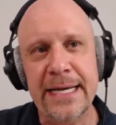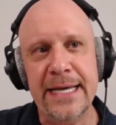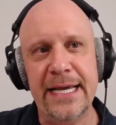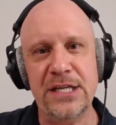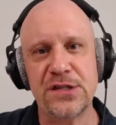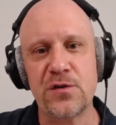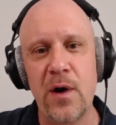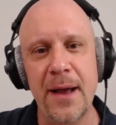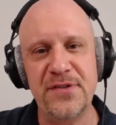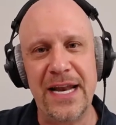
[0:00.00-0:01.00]
He
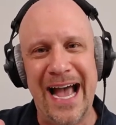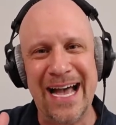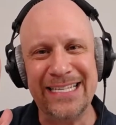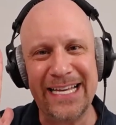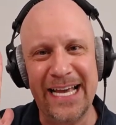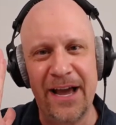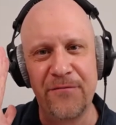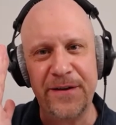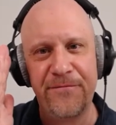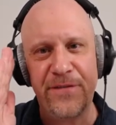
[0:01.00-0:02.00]
describes it as
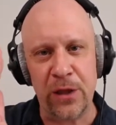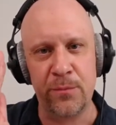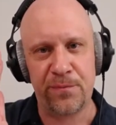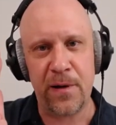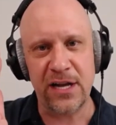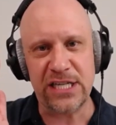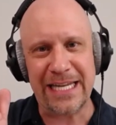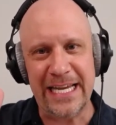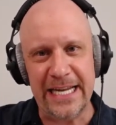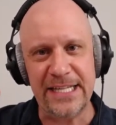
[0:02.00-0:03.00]
every film project,
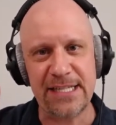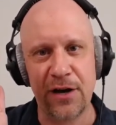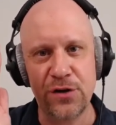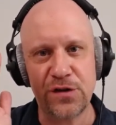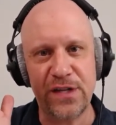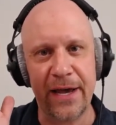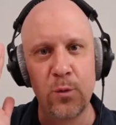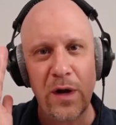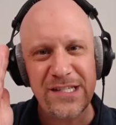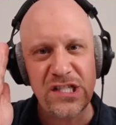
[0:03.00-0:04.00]
he needs to understand
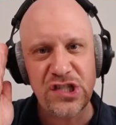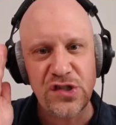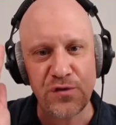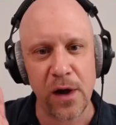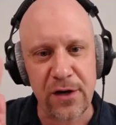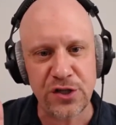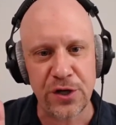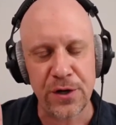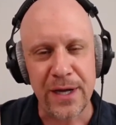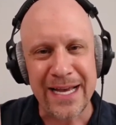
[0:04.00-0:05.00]
what's the
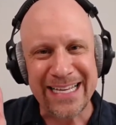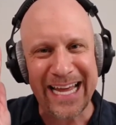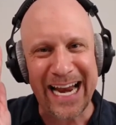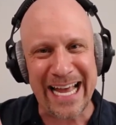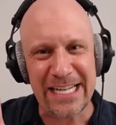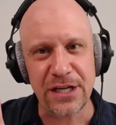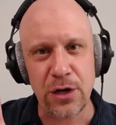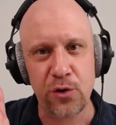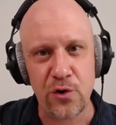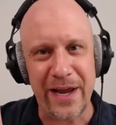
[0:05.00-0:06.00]
structure that I get to go
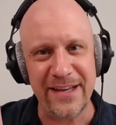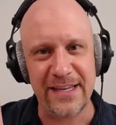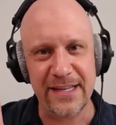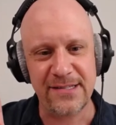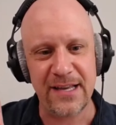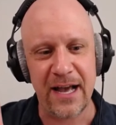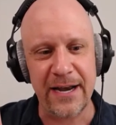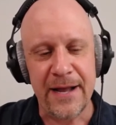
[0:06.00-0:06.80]
crazy inside.